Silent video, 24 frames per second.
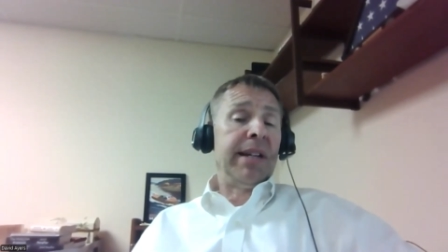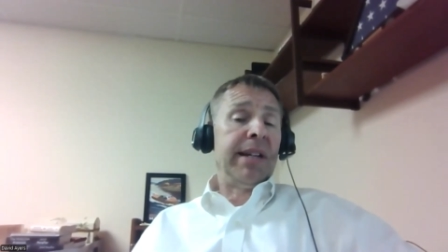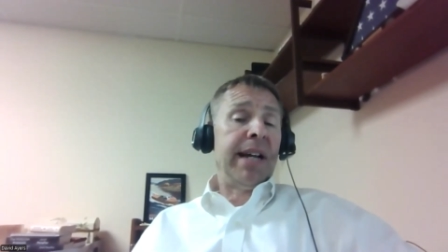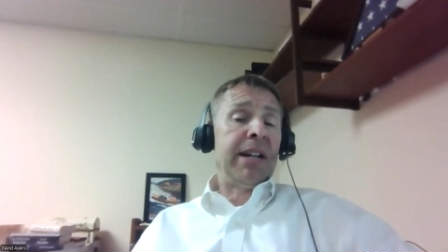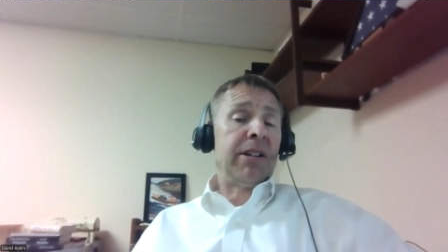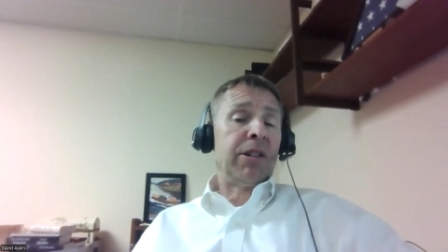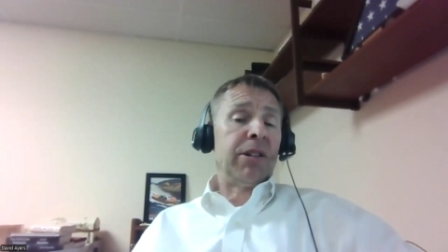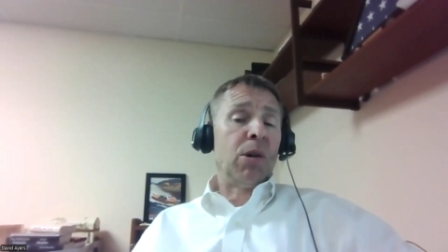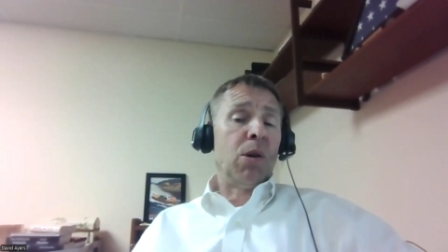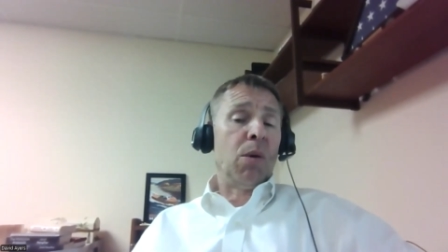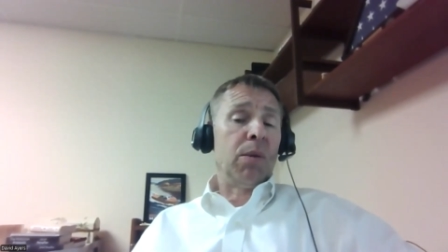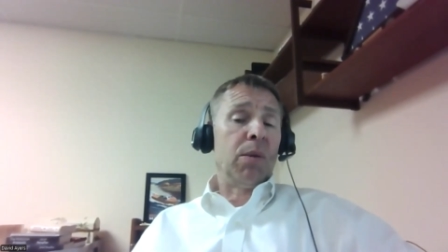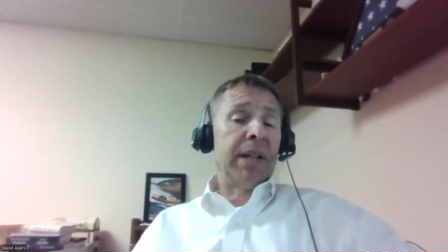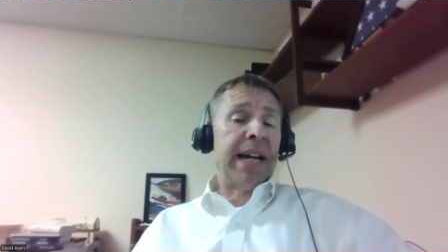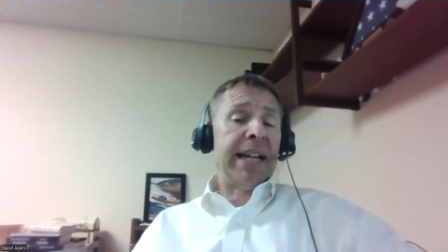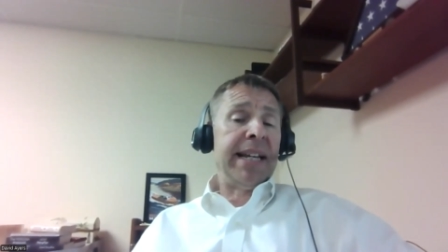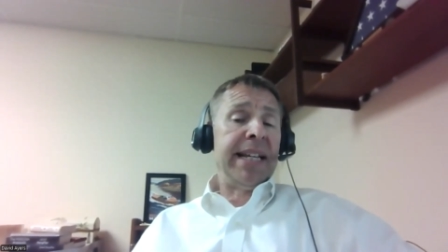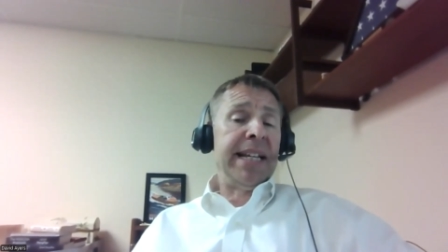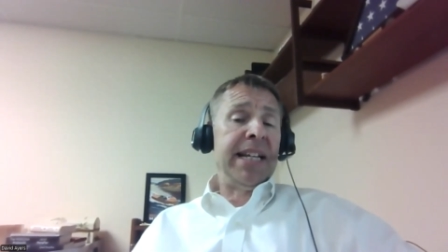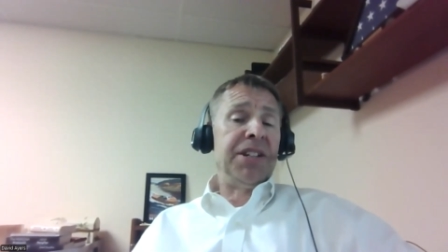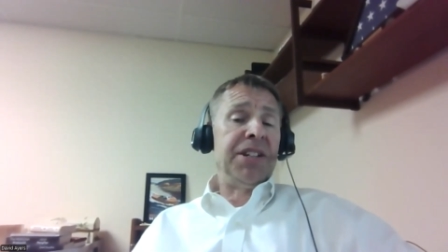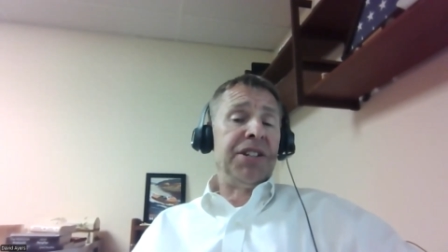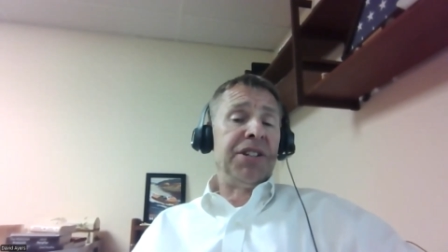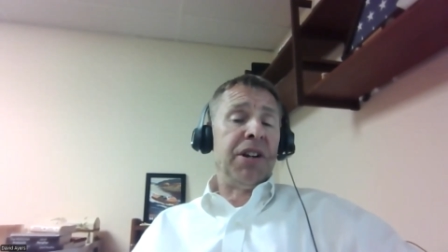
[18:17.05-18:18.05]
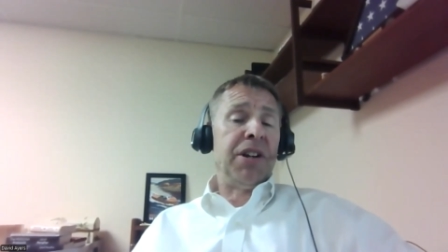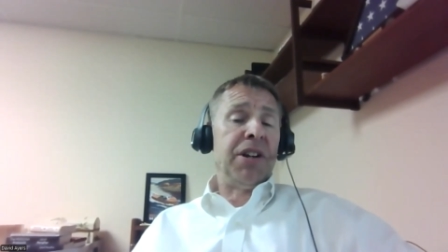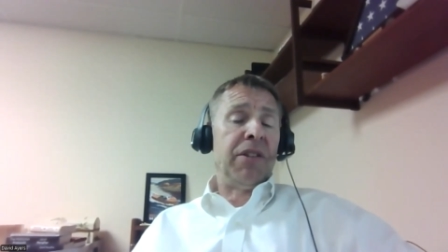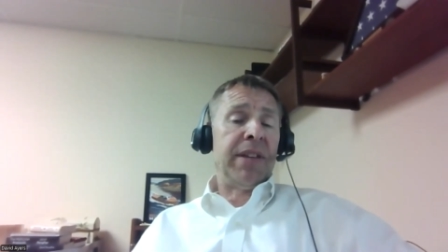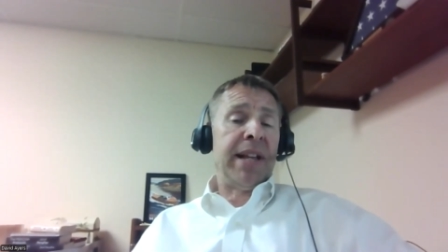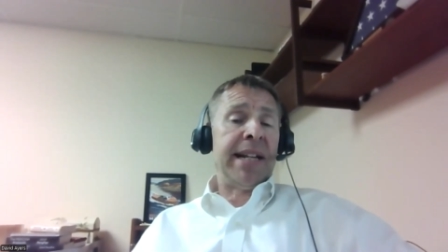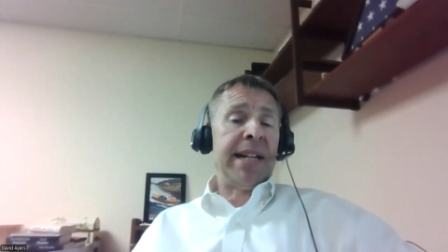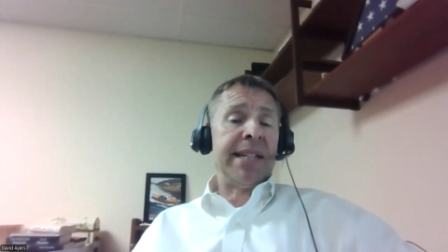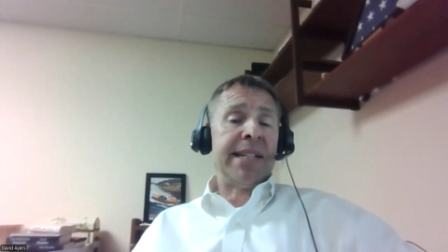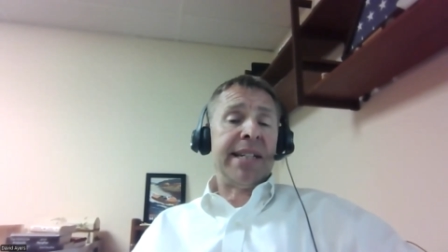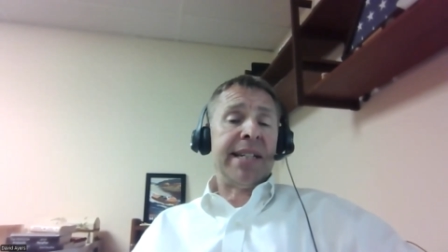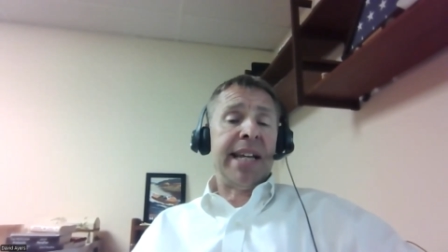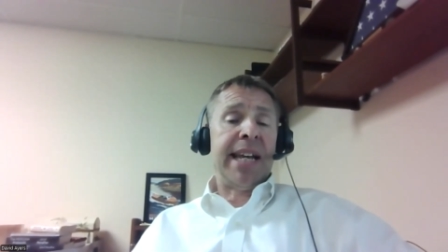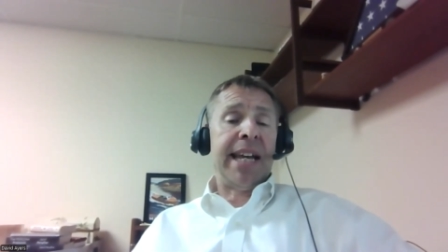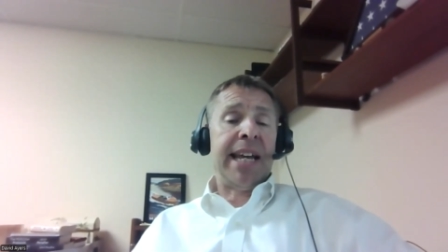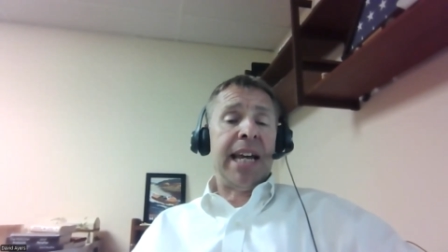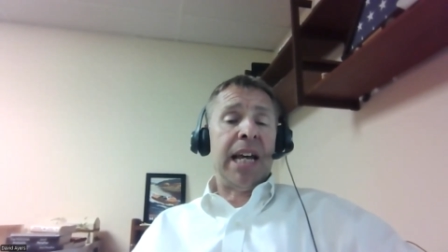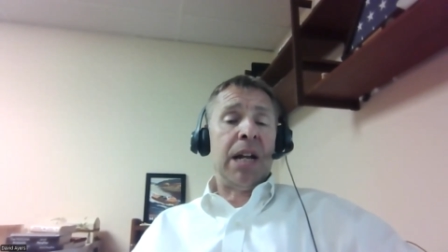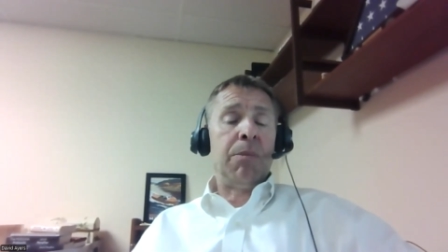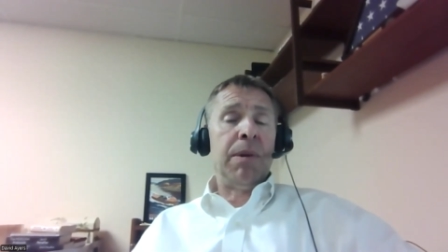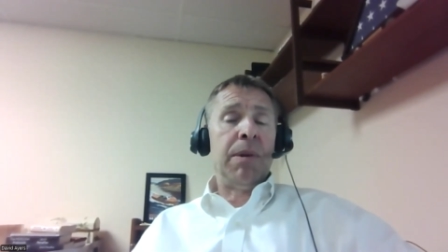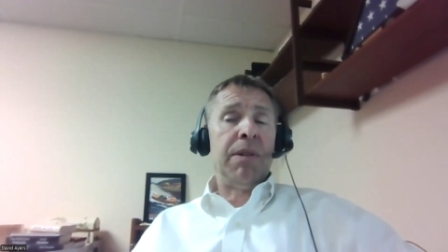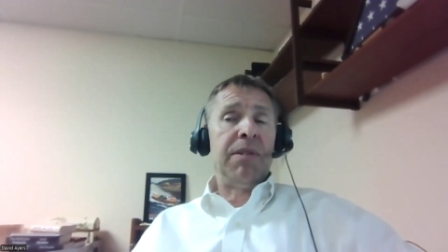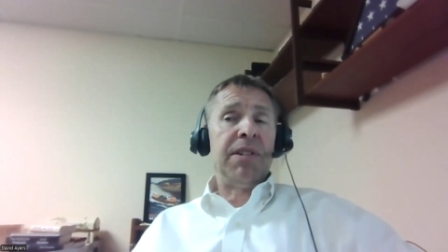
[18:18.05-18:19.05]
that's a whole lot easier than
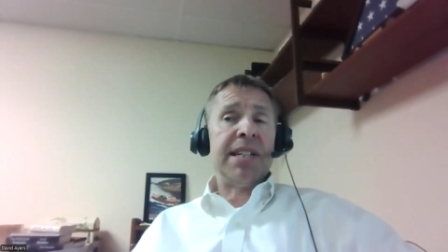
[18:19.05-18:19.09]
saying we